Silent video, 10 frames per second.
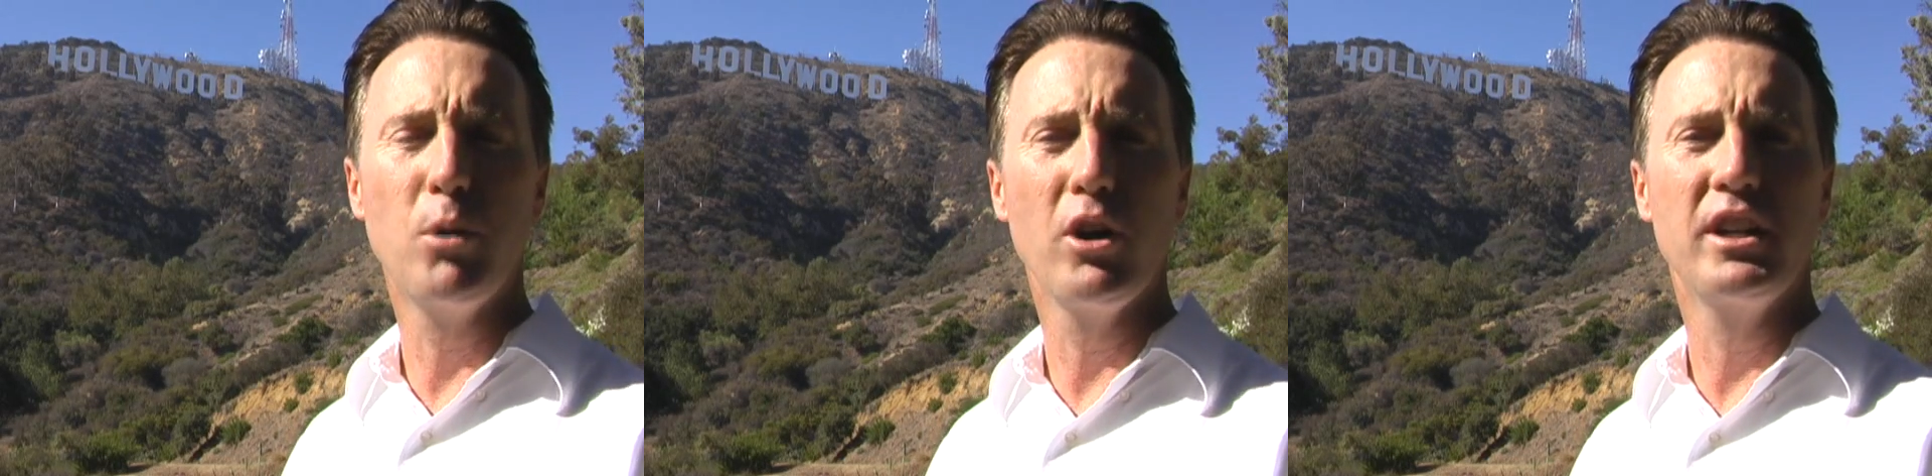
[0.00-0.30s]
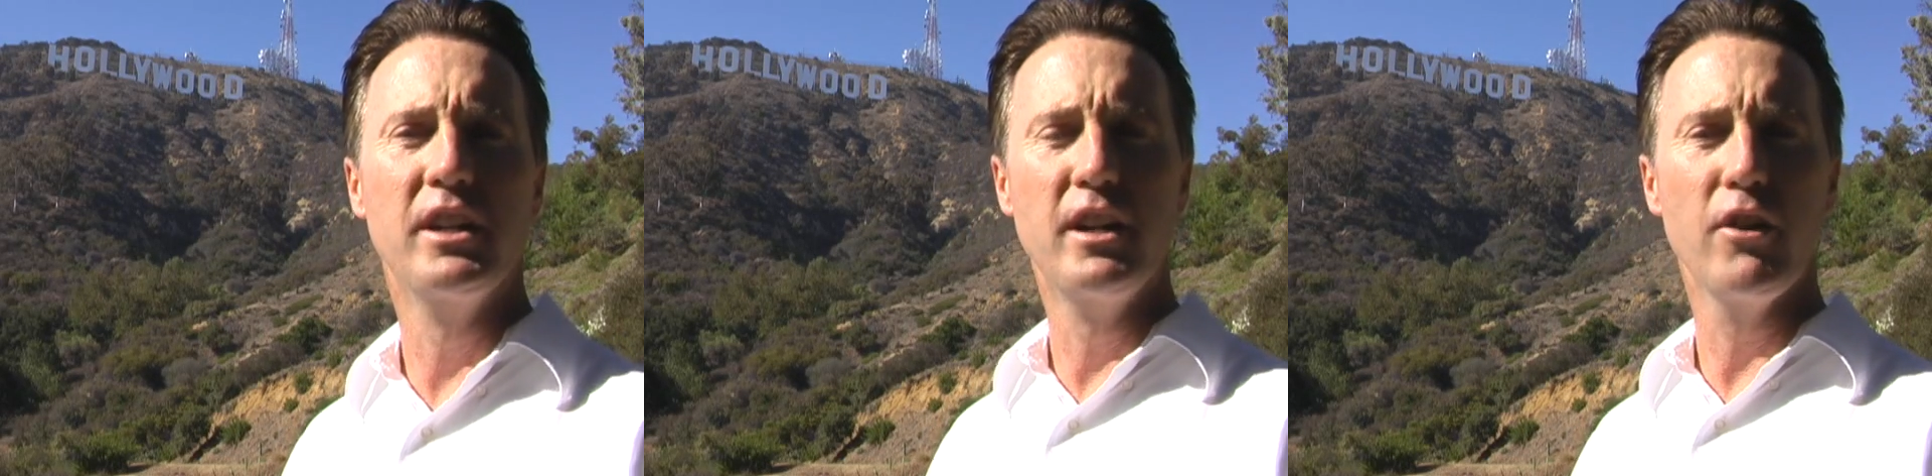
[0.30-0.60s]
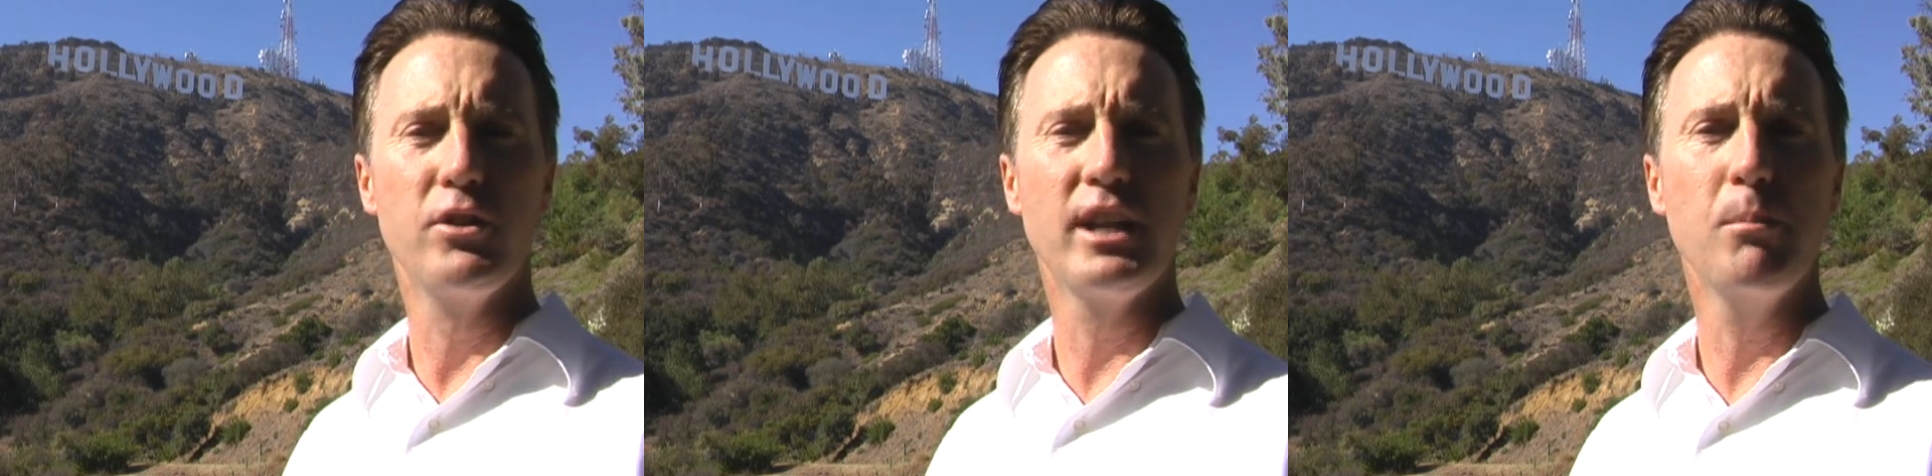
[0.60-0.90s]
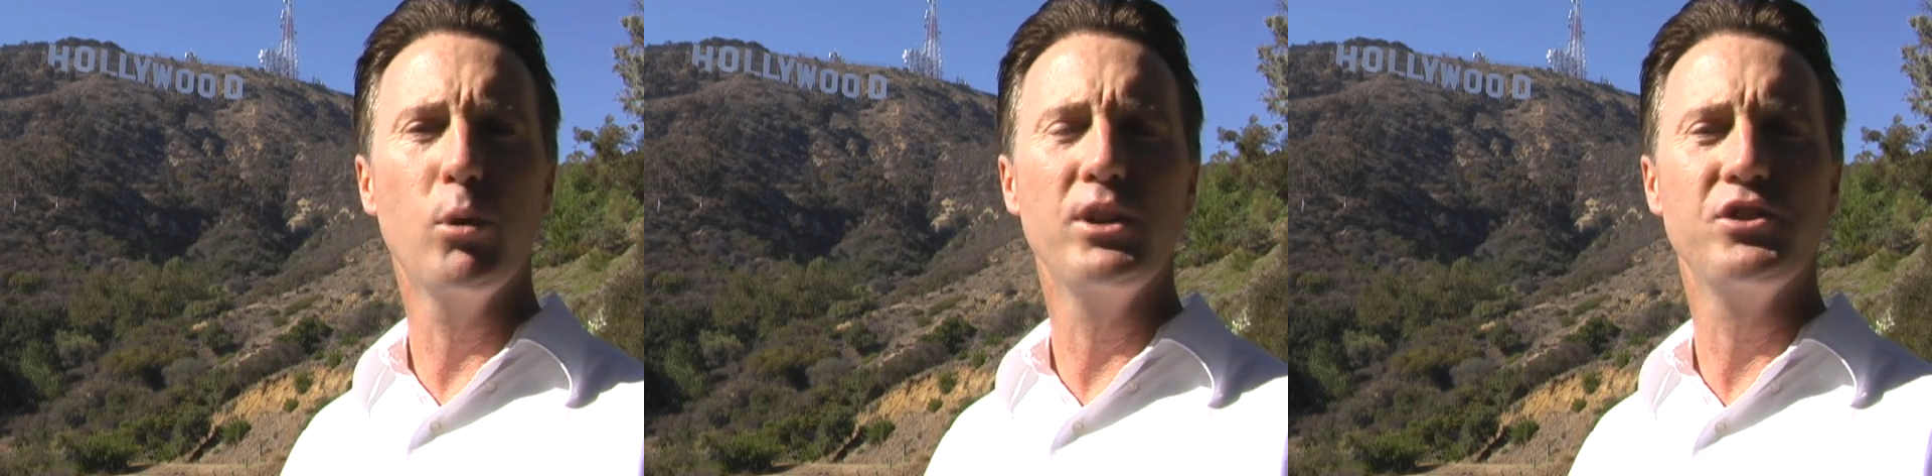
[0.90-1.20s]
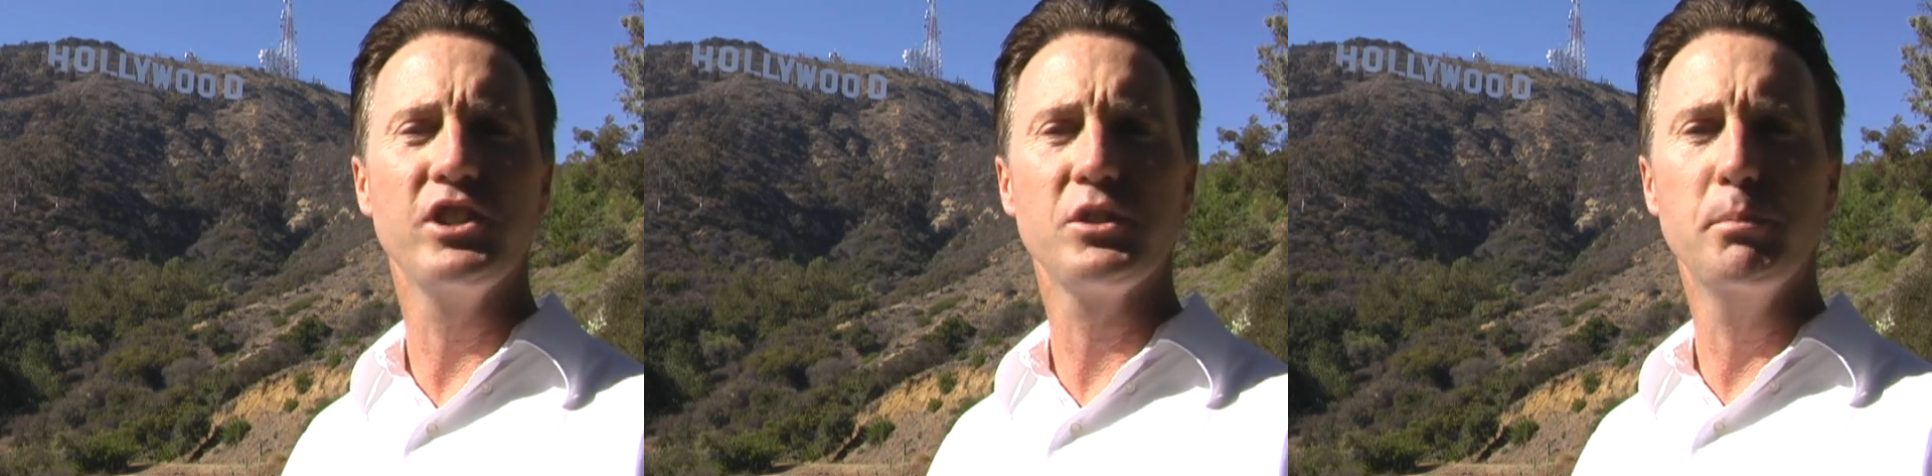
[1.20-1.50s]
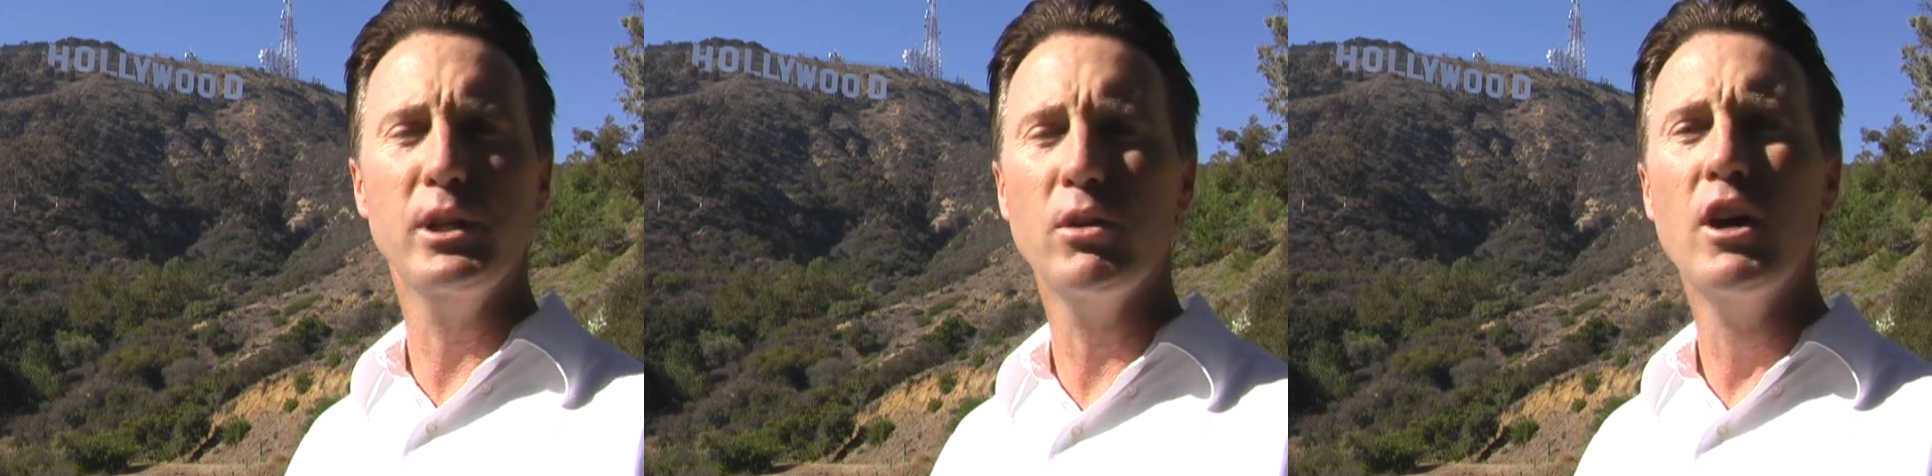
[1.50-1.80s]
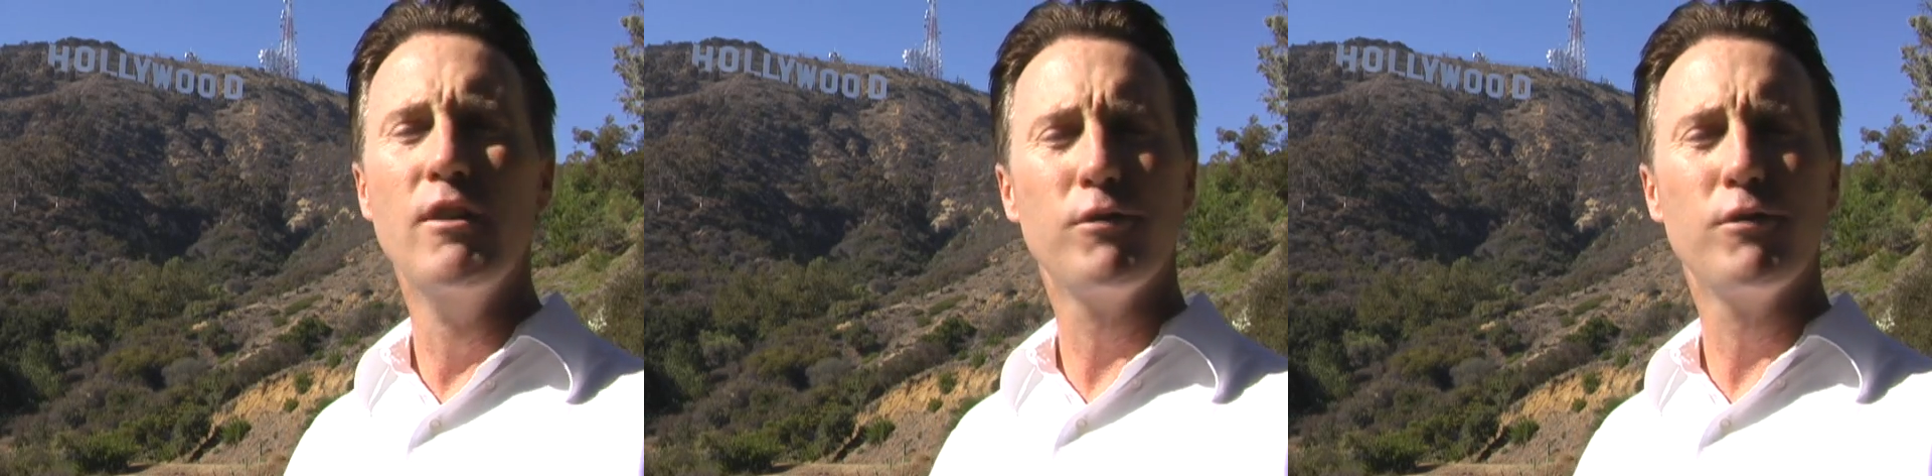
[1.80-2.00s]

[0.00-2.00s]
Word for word: brought in another 10.6 mil